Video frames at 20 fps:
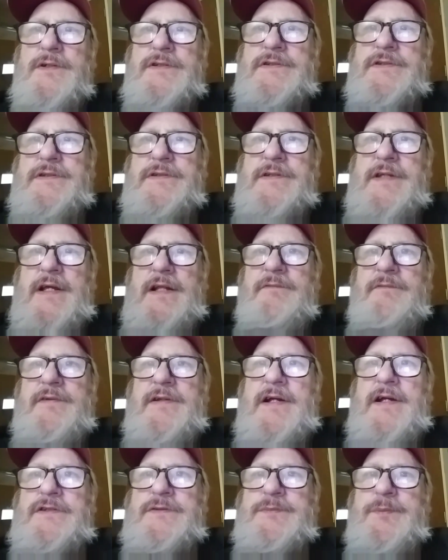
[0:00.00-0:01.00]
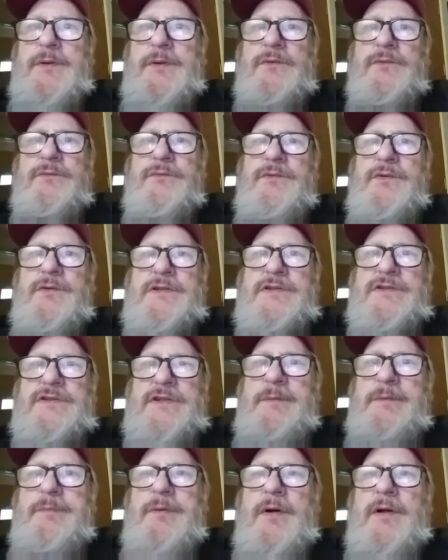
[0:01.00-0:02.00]
it's kind of a nice boat. You can
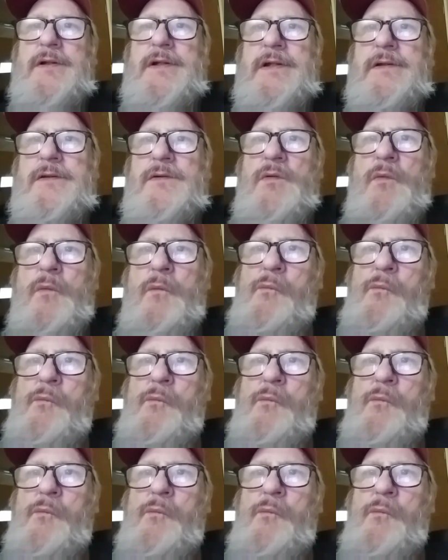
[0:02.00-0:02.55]
sleep on it.